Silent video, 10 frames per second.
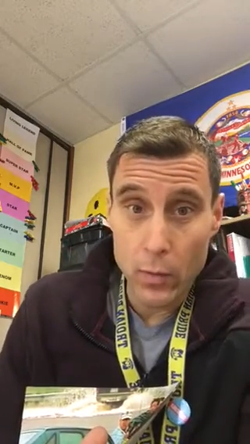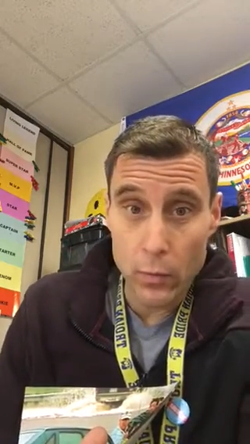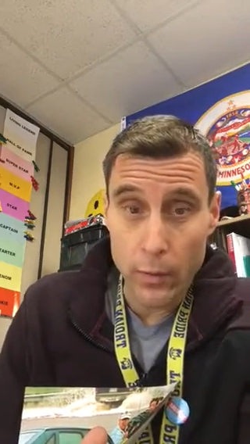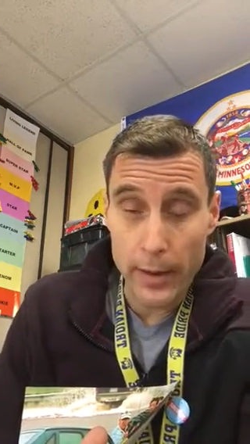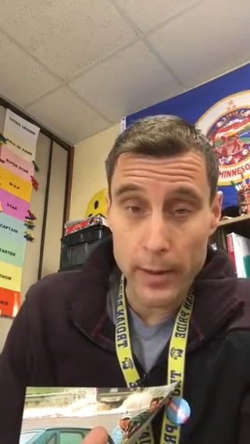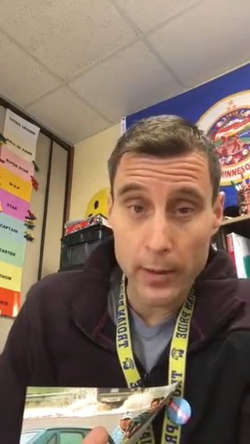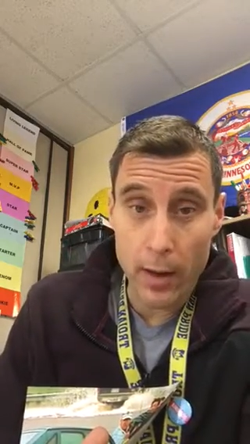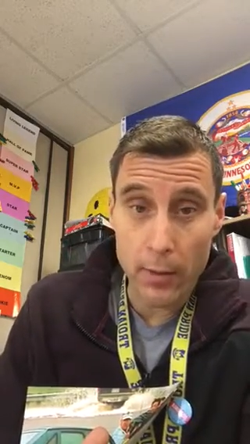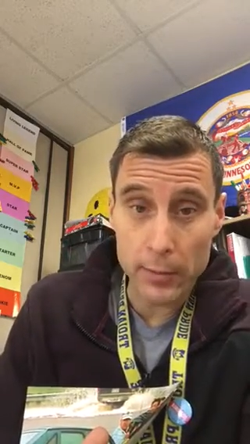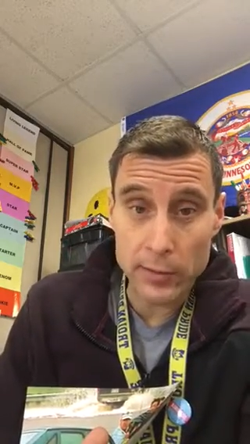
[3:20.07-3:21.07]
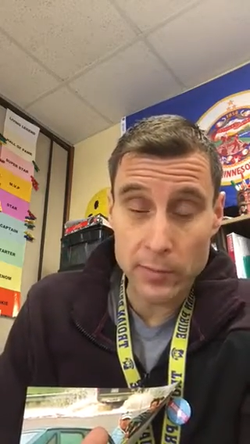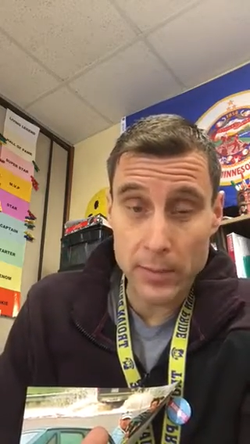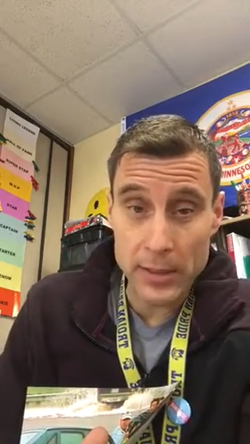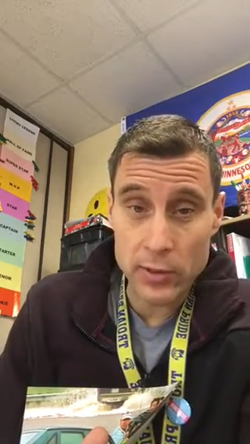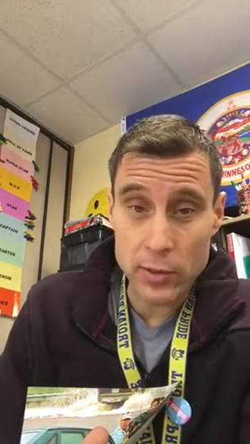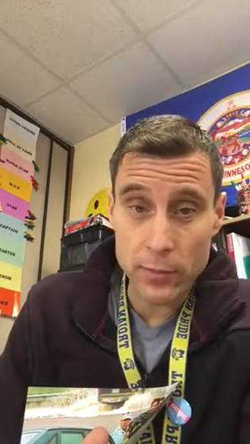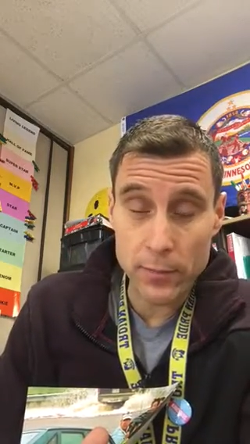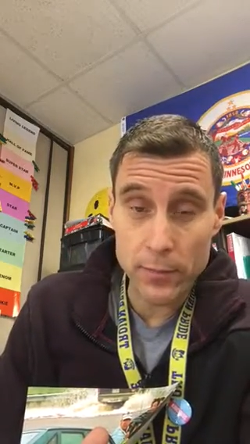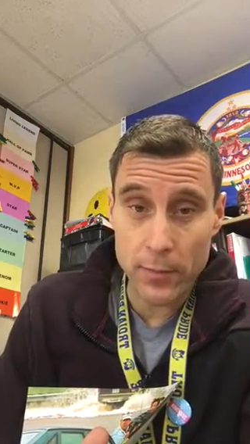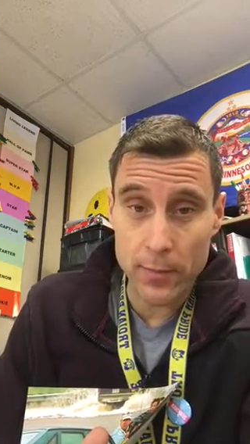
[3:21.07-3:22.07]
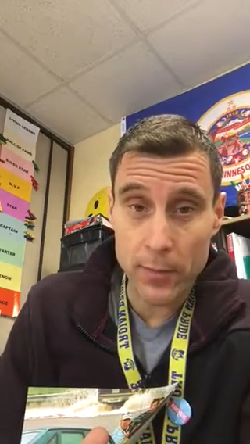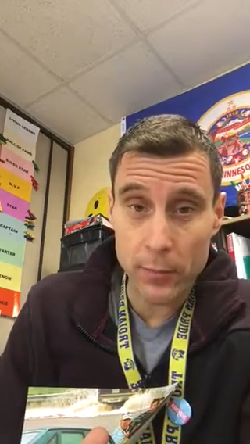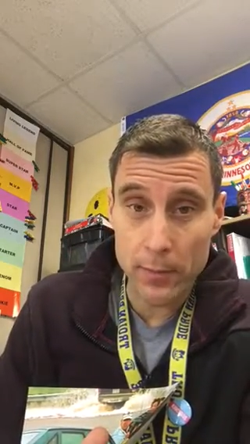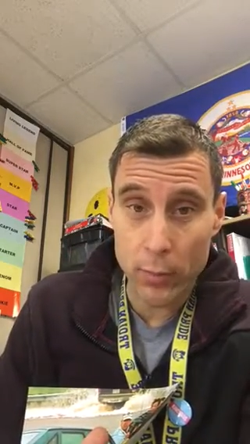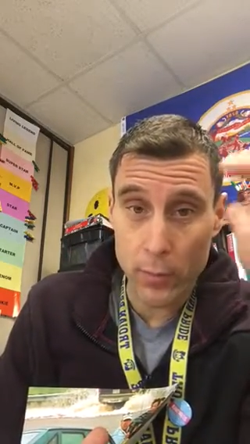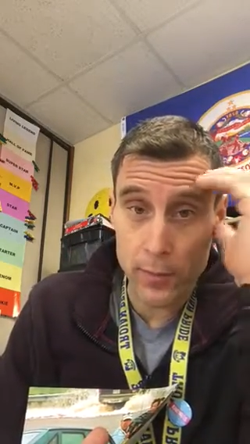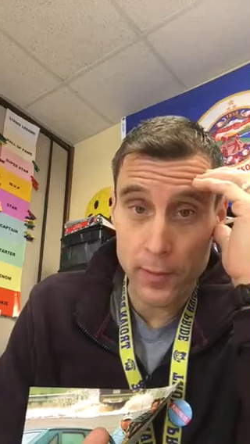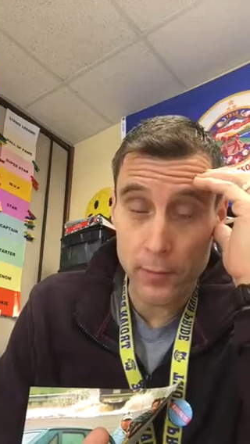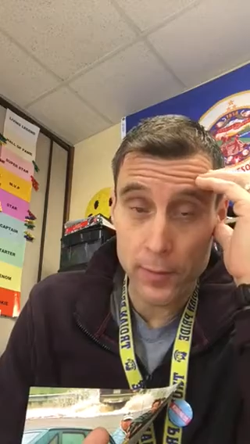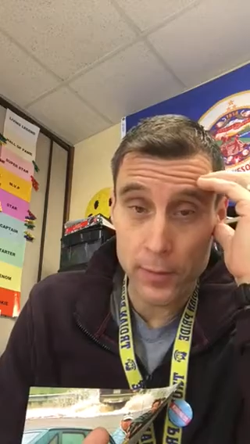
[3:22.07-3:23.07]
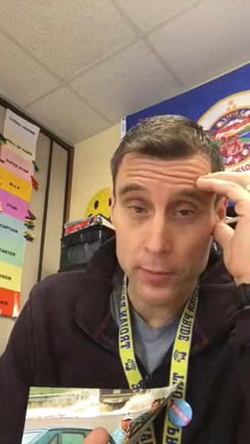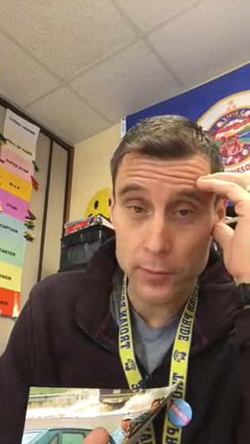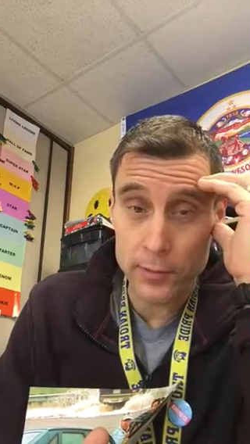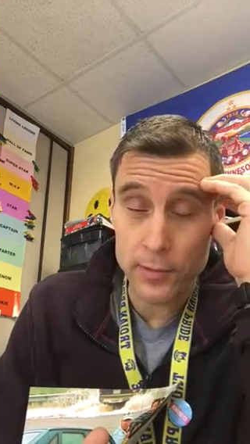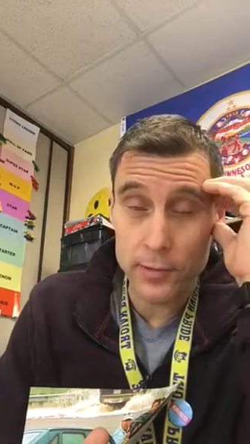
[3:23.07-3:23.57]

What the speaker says: writing our speech from the report that we've used.